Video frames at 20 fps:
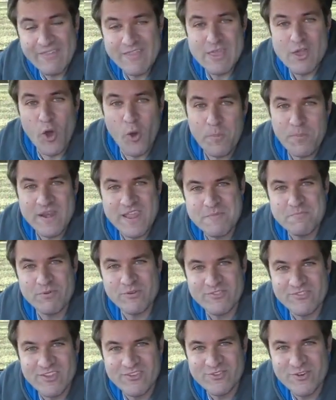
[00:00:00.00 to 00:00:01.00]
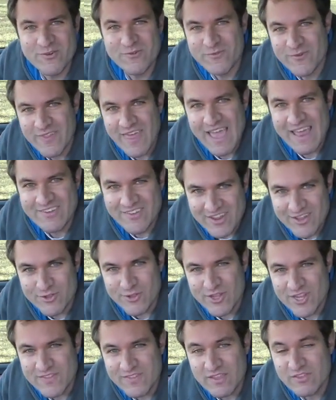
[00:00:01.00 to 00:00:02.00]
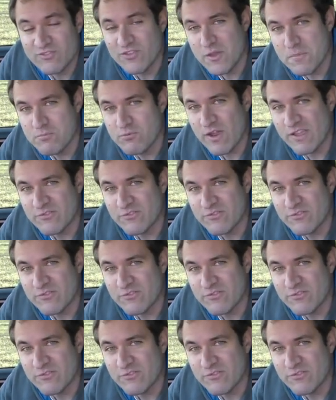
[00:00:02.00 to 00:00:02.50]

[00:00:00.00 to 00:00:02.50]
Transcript: and the opening procedure for that. Take a look at this. You